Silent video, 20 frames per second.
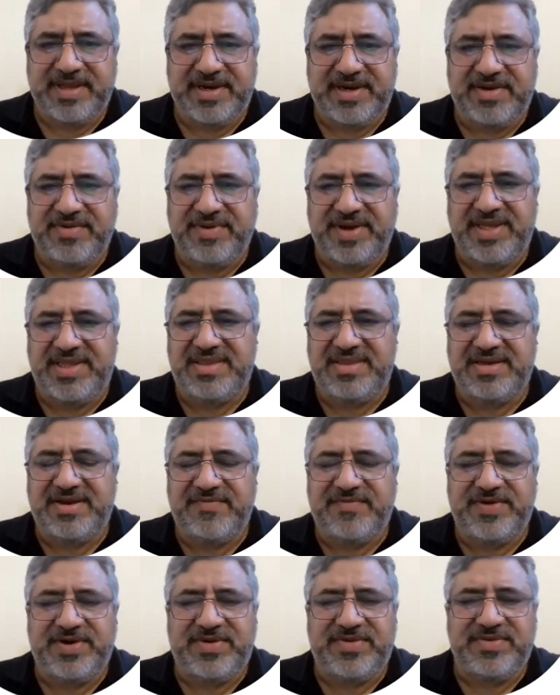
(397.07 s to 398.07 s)
Noise
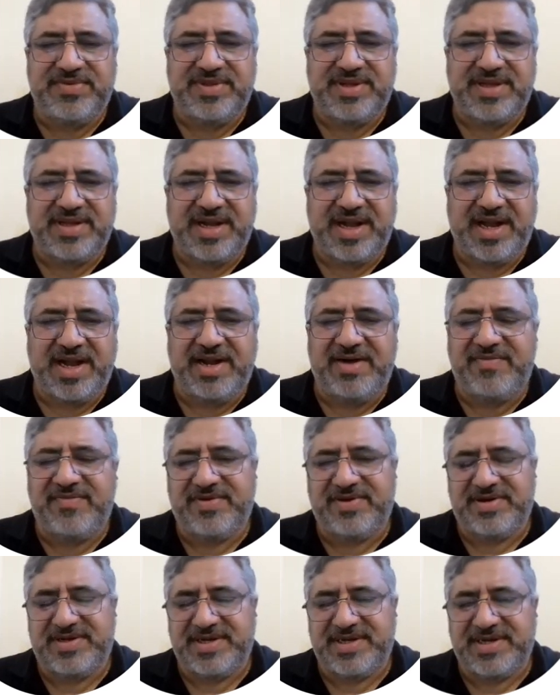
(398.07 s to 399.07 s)
refers to the
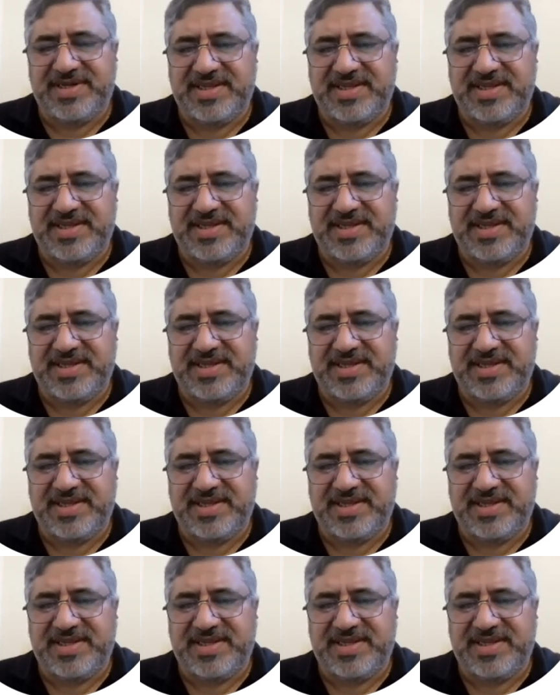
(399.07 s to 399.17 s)
unwanted